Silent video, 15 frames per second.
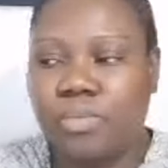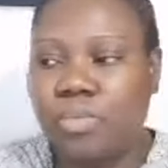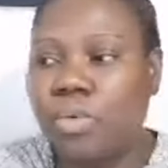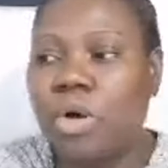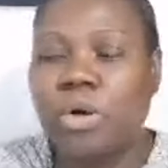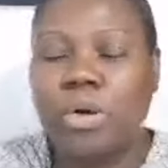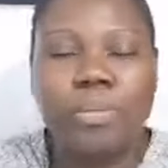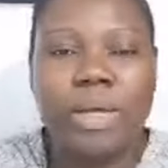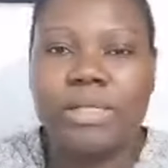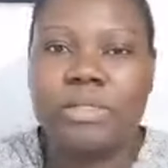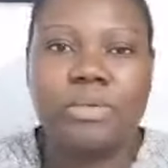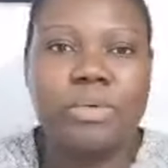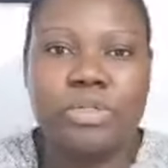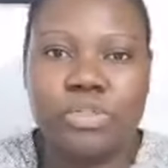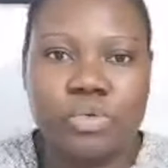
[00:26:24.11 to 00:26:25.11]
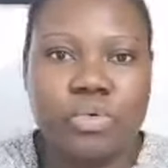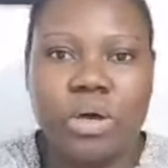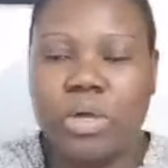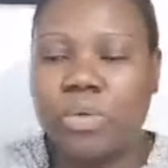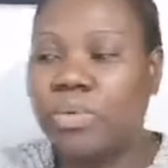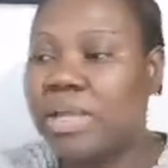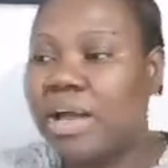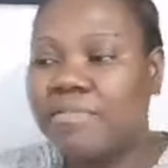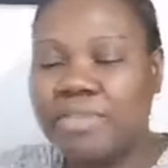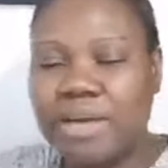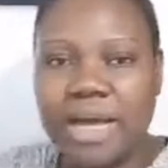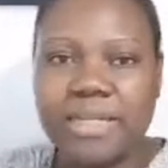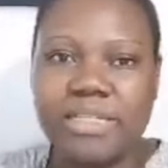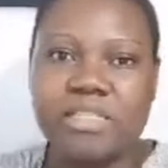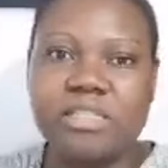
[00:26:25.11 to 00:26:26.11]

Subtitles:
Why do they want to go out? We have gardens.